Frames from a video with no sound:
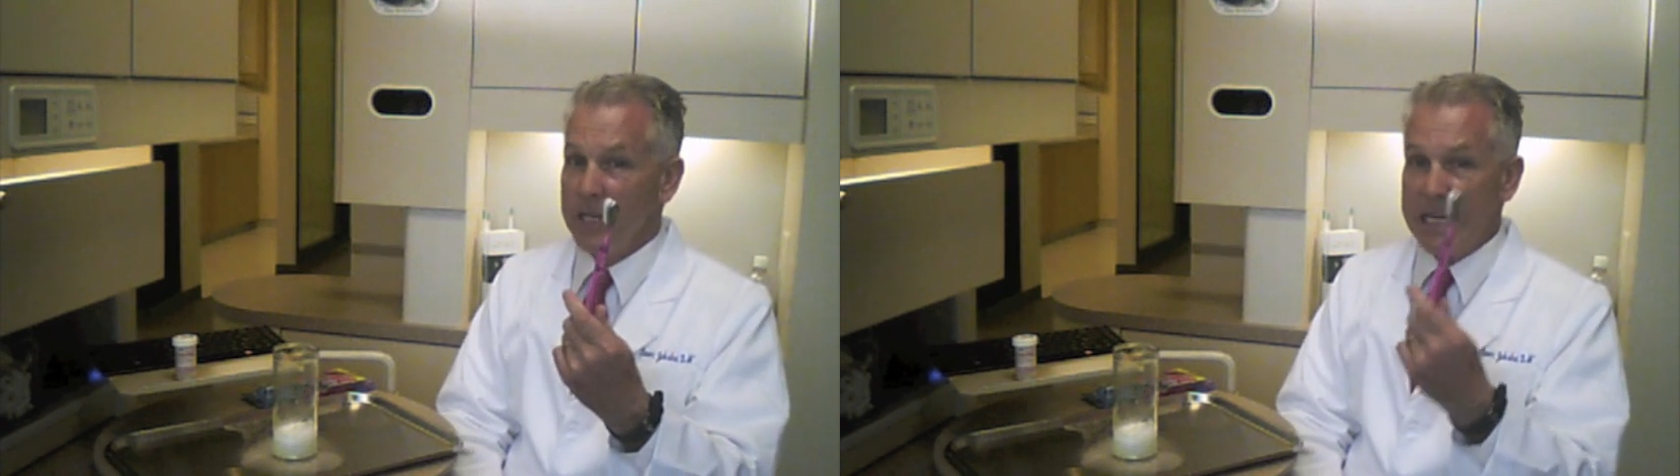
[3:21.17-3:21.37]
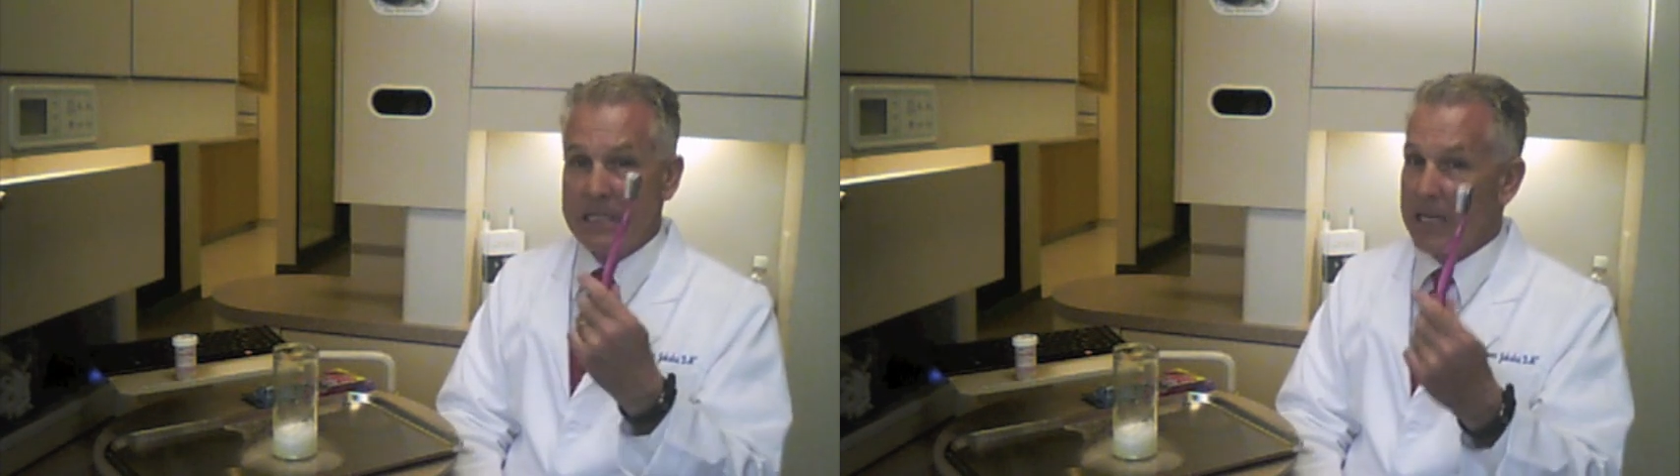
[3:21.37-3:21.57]

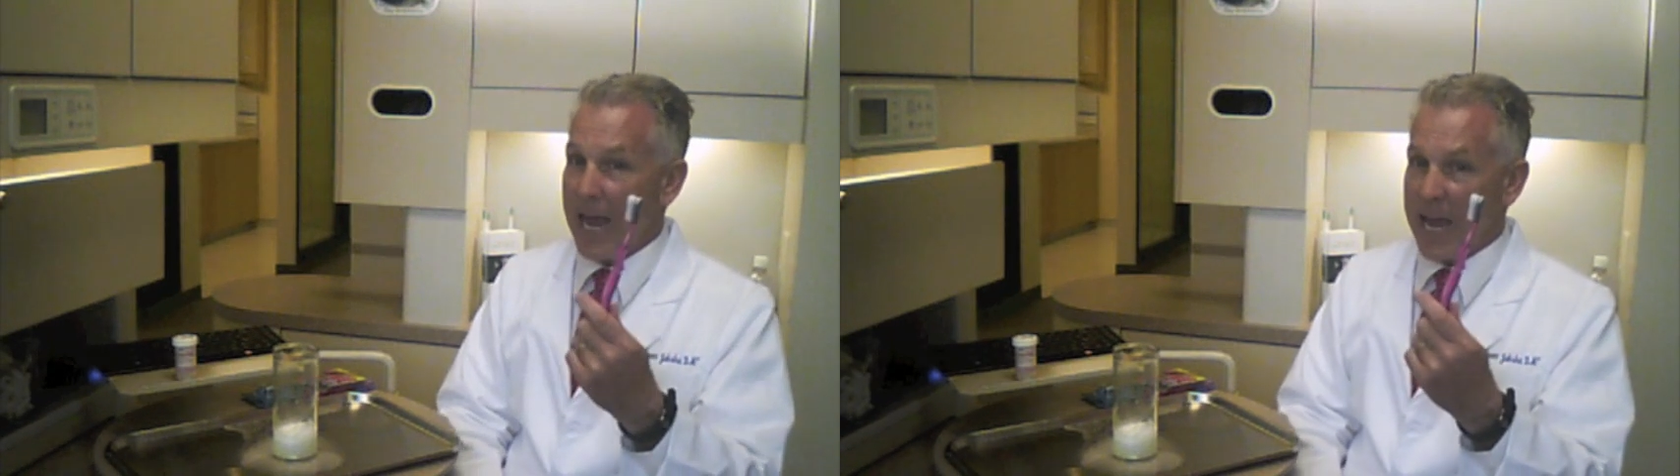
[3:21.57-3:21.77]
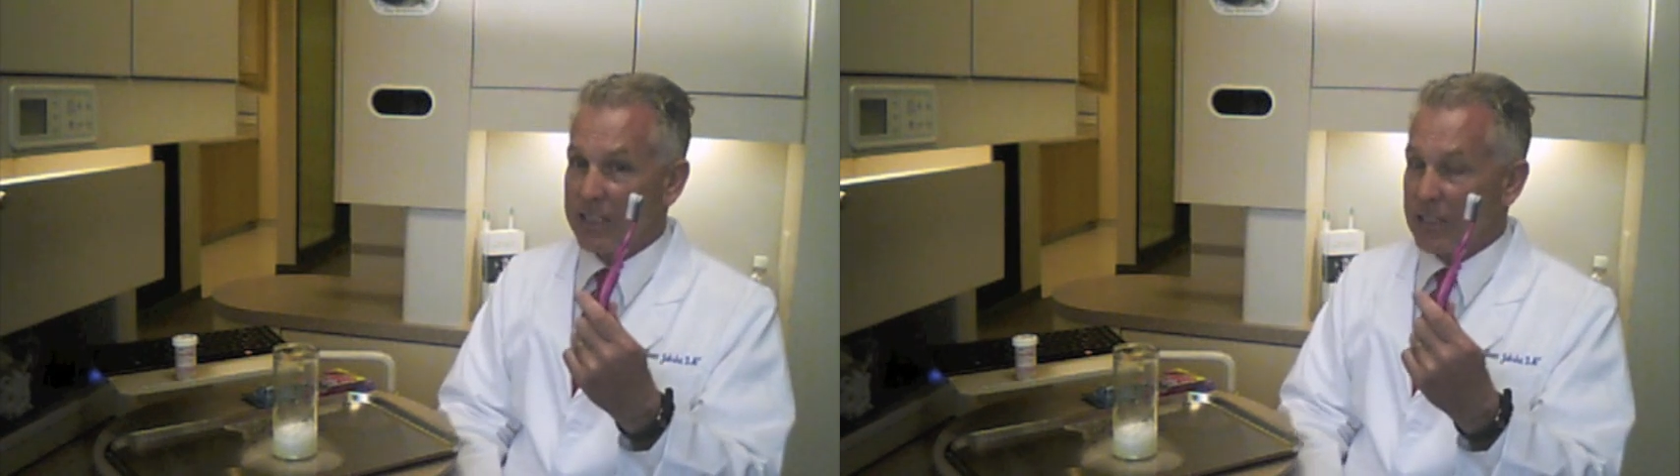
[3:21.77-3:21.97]
It's an
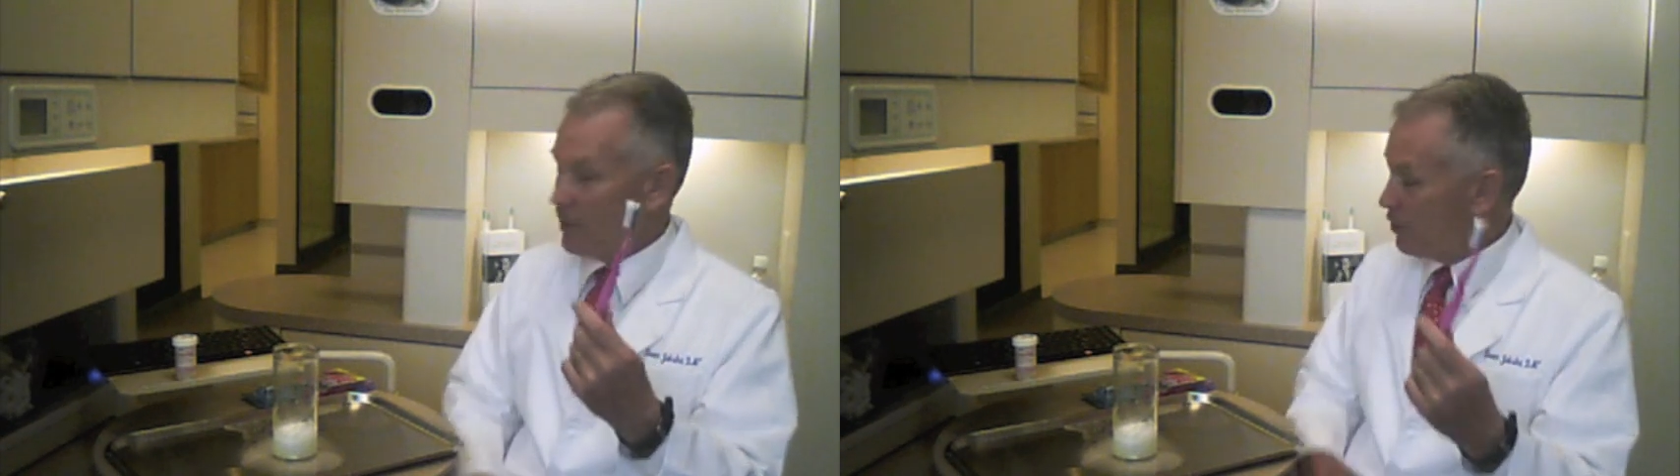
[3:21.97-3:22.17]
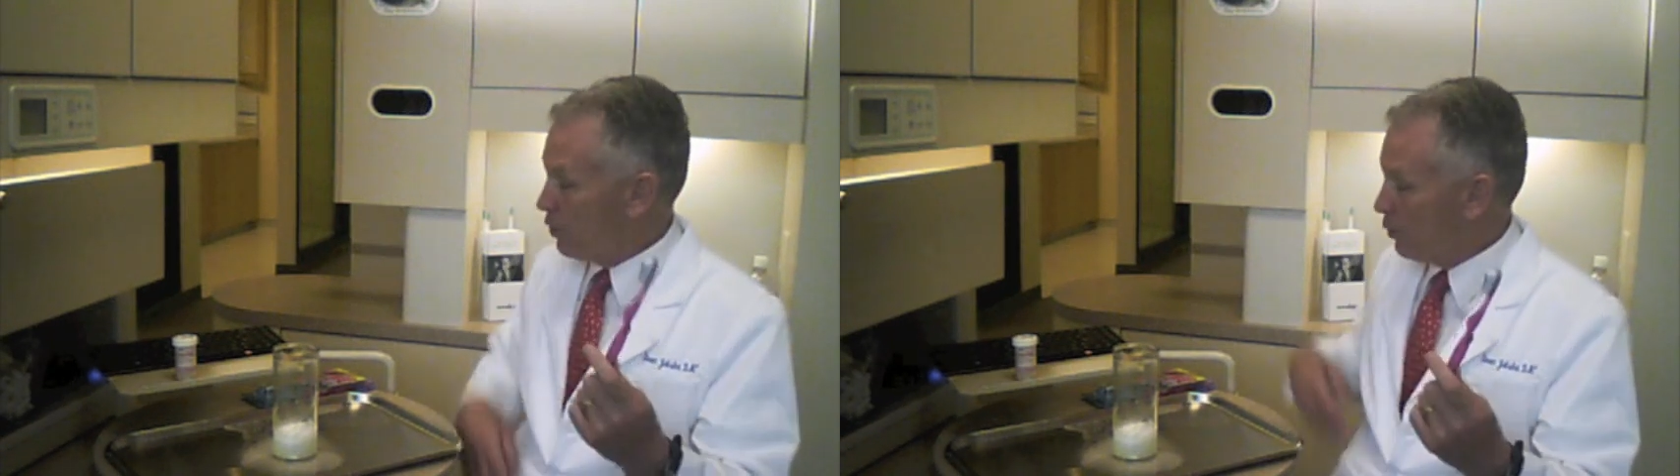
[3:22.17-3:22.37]

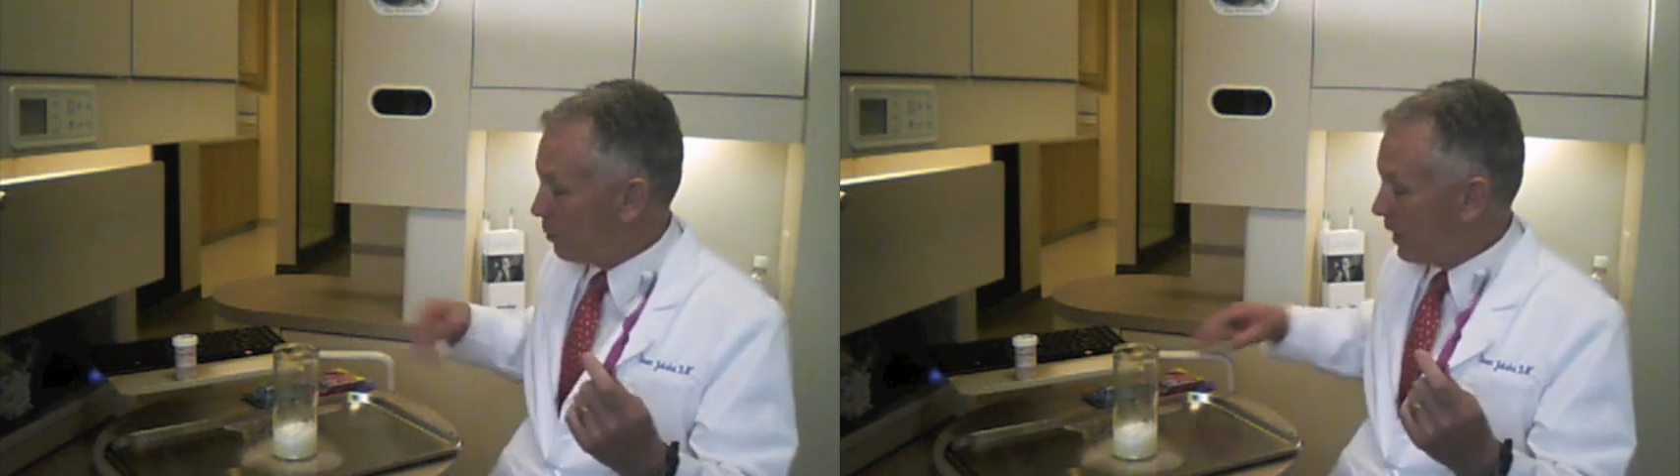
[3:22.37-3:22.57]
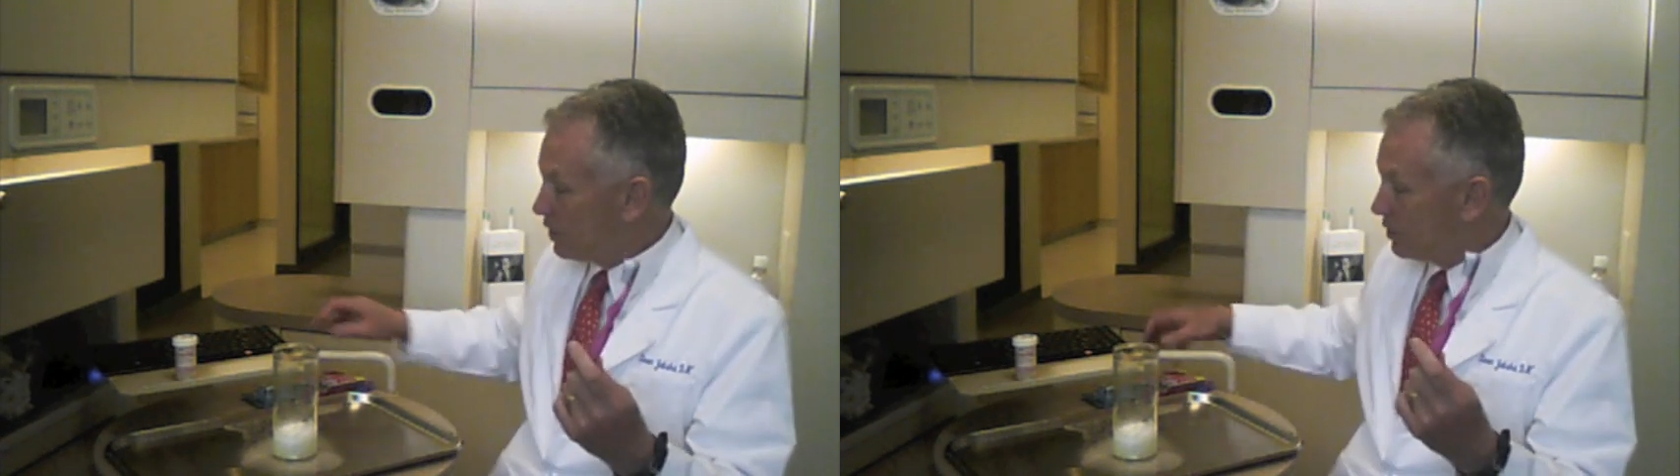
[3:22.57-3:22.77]
excellent
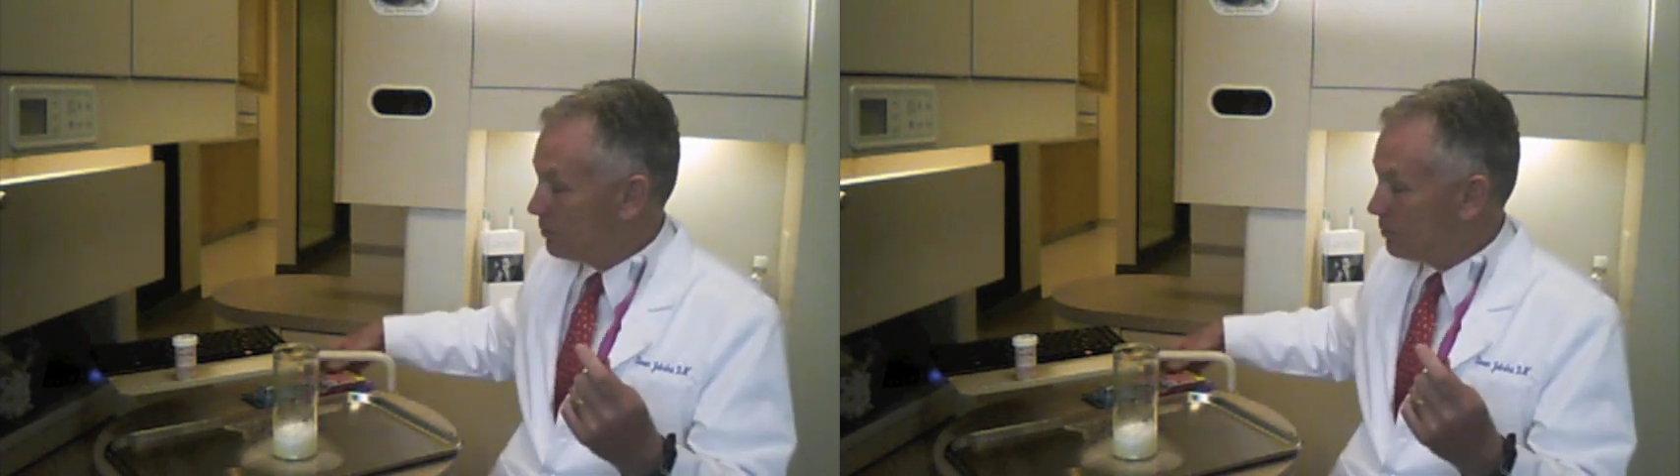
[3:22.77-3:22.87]
toothbrush.